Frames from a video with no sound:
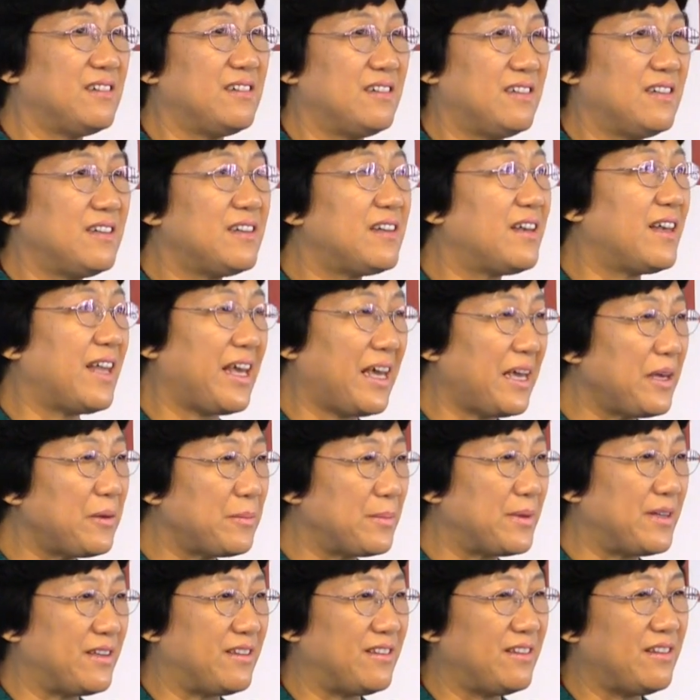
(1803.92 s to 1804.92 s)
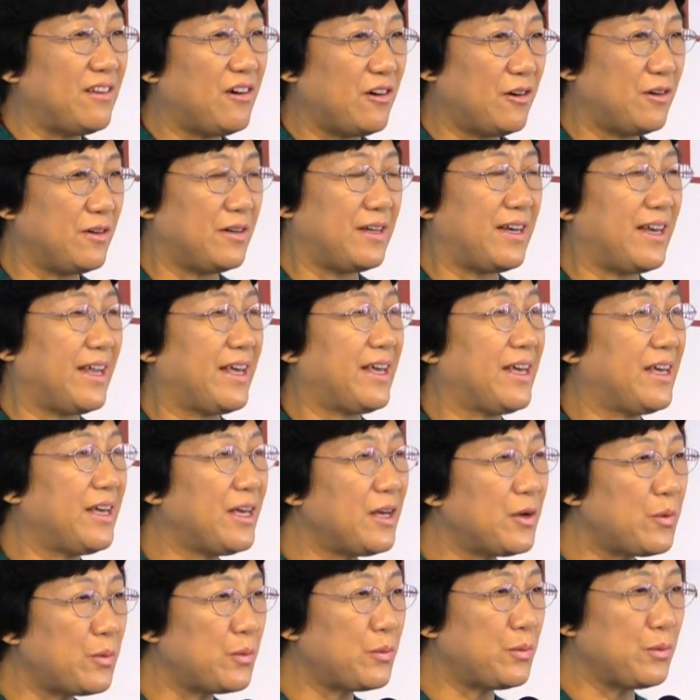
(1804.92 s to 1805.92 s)
a layman or a
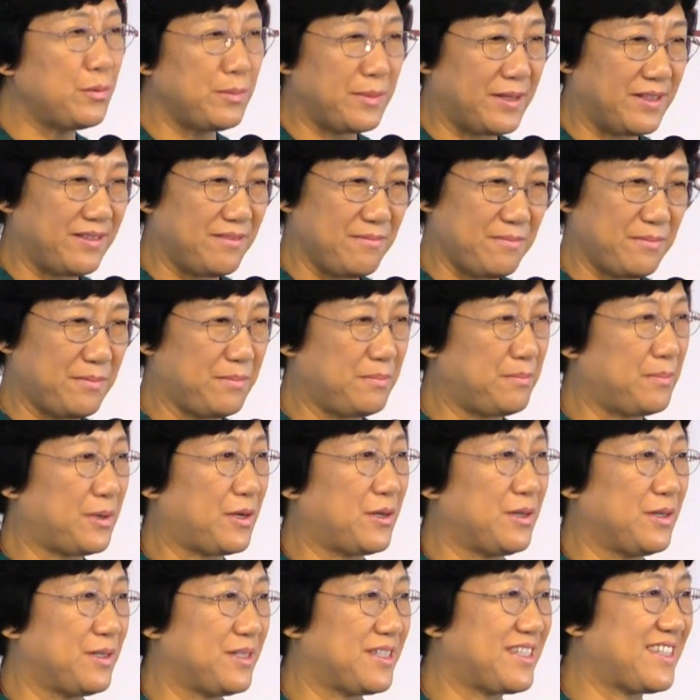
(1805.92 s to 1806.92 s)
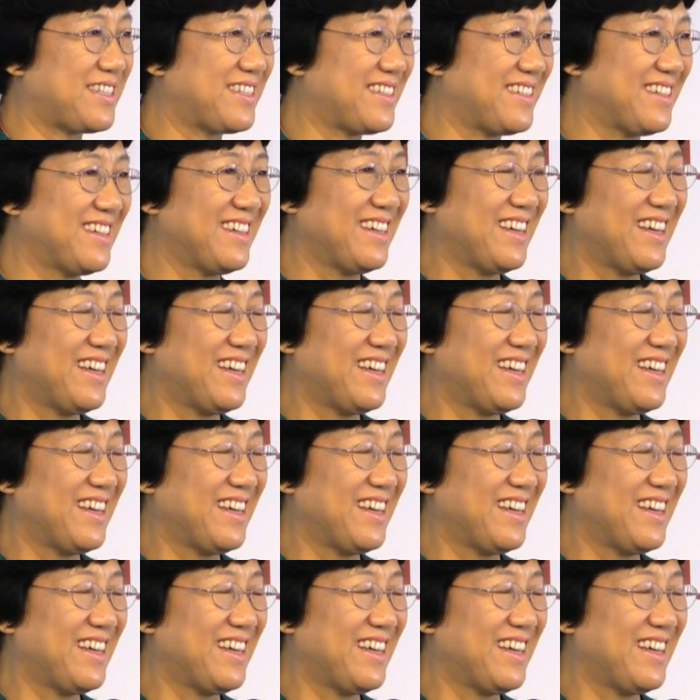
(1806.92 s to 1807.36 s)
lay woman because